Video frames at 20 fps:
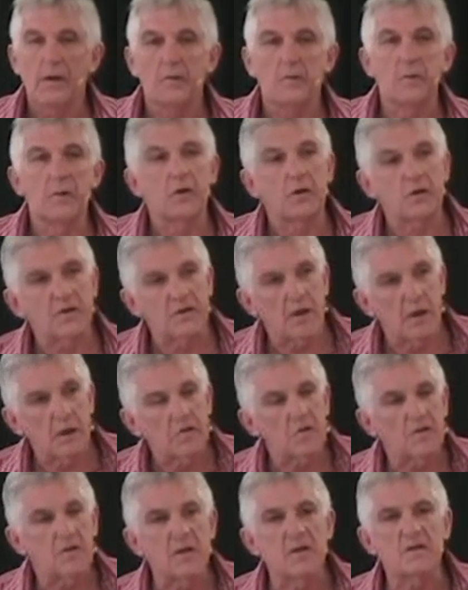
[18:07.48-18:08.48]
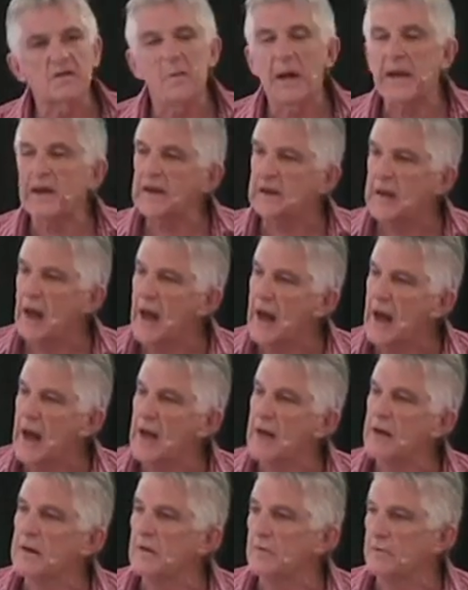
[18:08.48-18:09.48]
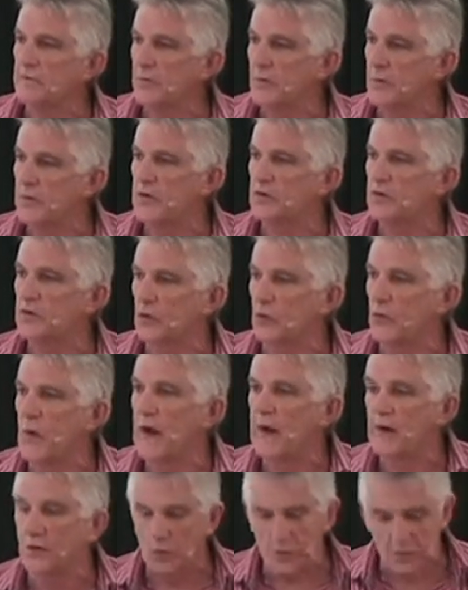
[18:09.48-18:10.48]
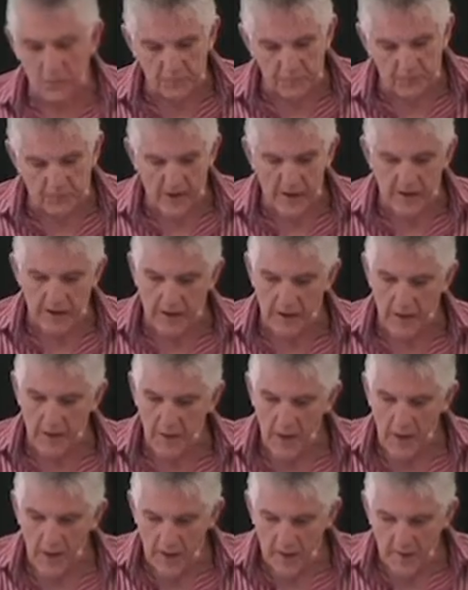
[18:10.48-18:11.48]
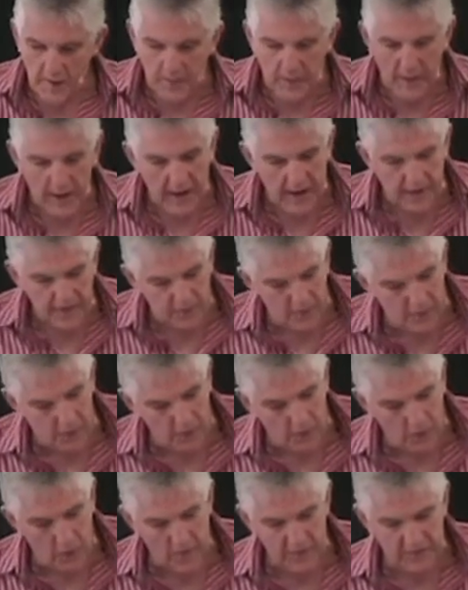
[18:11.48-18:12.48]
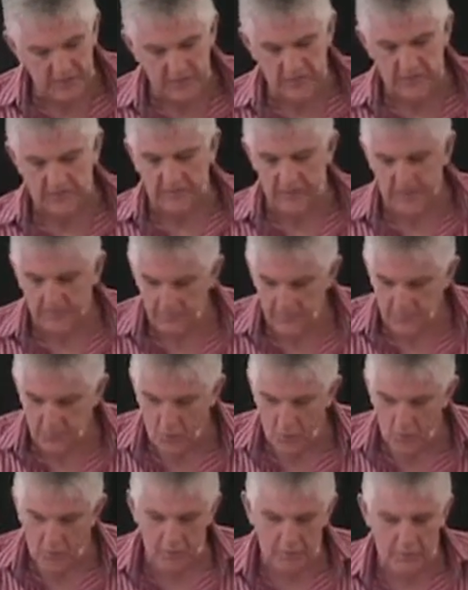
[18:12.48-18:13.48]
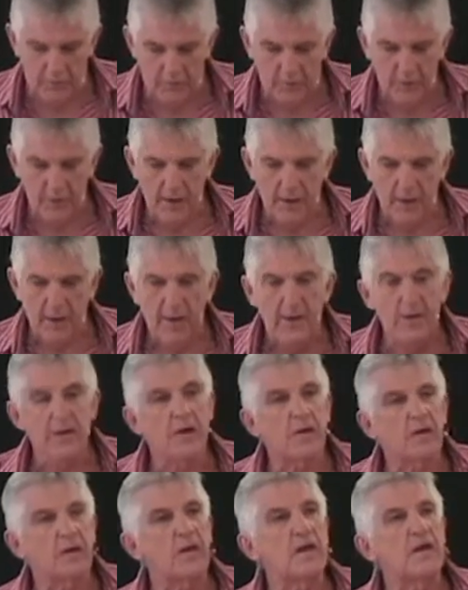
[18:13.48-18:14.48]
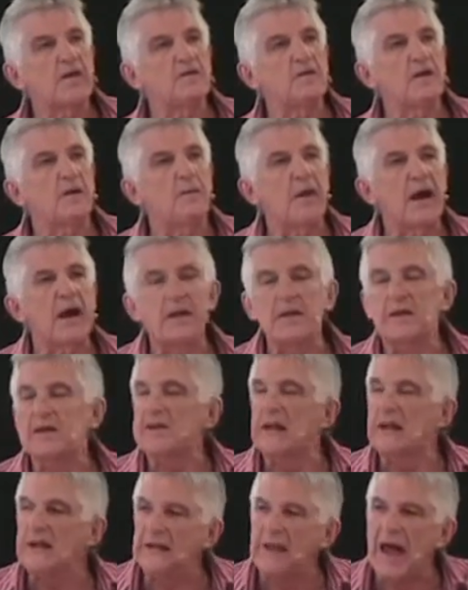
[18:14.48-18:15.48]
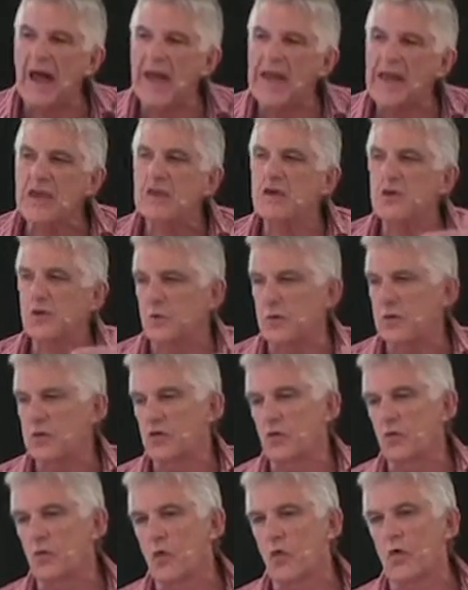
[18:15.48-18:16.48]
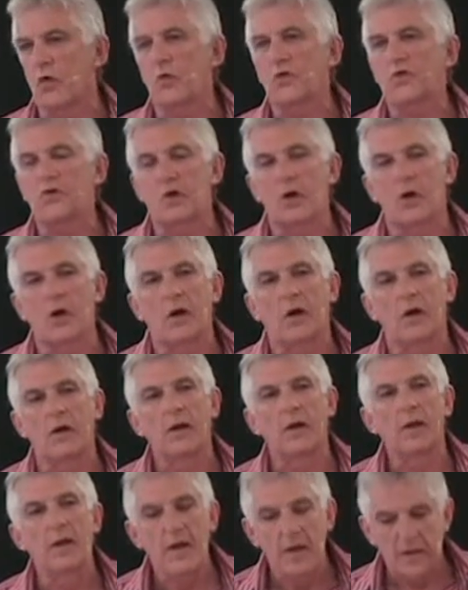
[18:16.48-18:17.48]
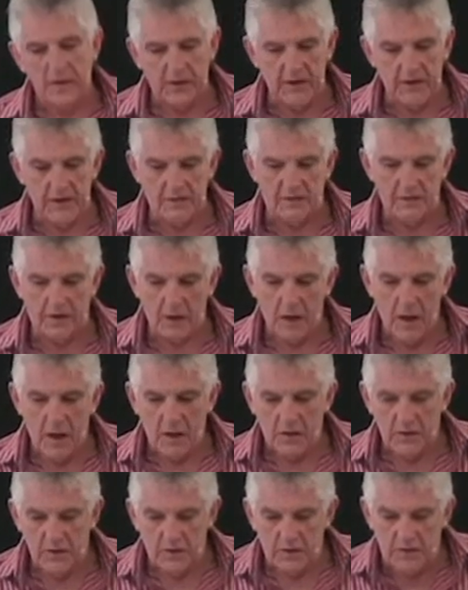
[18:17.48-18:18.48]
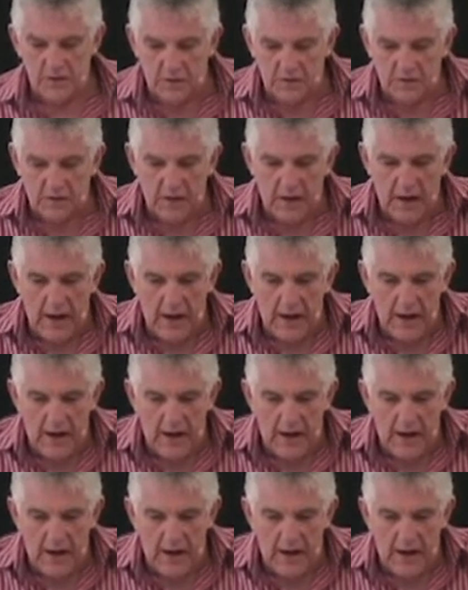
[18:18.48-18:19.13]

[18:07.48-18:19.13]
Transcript: Because those things make it harder for you to run or to follow the path that Christ has set for you. They're things that may delay you in your walk with God. Things that just